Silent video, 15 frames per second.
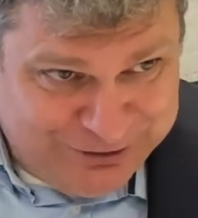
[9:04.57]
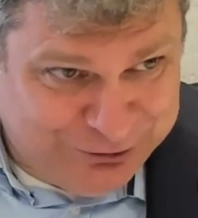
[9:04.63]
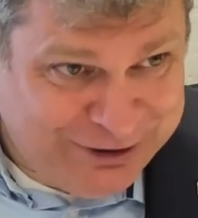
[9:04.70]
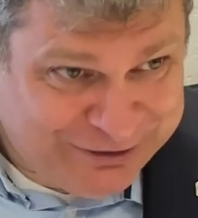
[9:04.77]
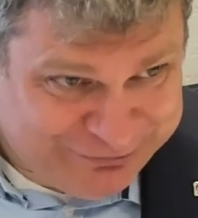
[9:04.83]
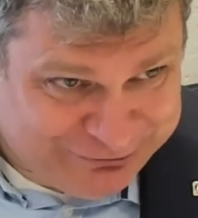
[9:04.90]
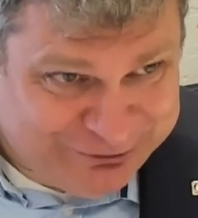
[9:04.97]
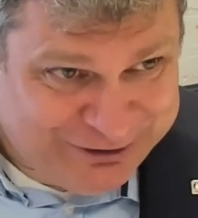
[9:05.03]
To
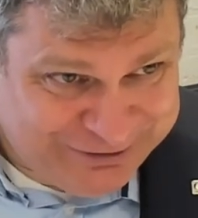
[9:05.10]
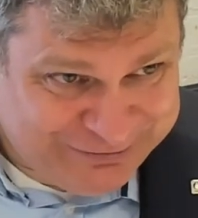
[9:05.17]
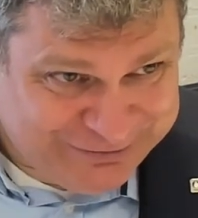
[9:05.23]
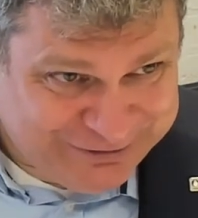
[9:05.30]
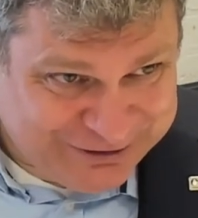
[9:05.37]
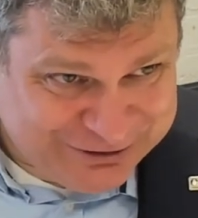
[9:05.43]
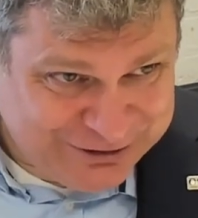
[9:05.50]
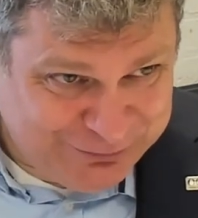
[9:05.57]
yesterday's
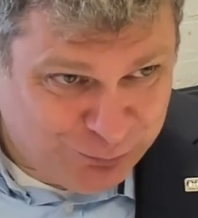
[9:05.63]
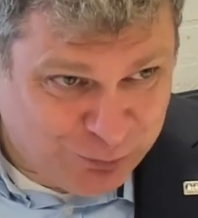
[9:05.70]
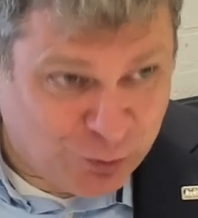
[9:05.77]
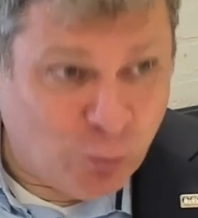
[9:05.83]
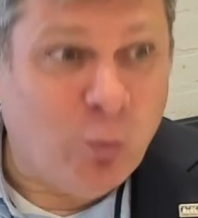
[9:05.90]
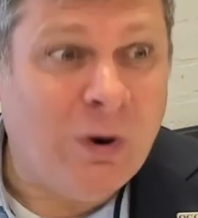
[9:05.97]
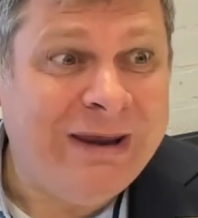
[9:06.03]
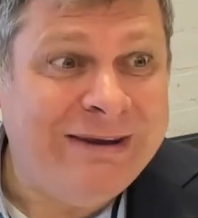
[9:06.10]
session,
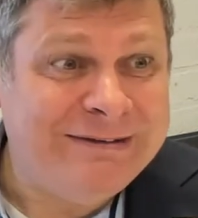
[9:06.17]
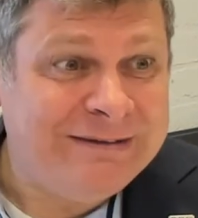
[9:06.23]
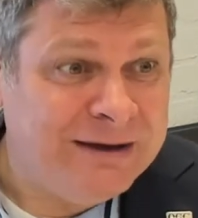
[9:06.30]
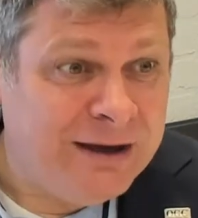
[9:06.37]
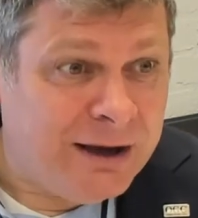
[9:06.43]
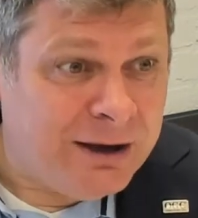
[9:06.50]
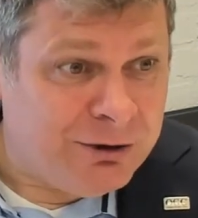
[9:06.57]
we're wasting